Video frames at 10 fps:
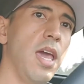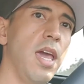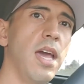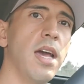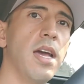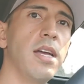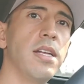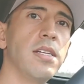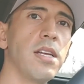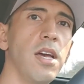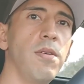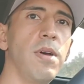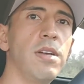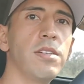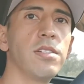And oh
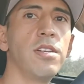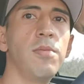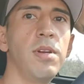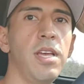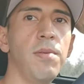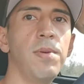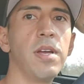wow, there's nobody up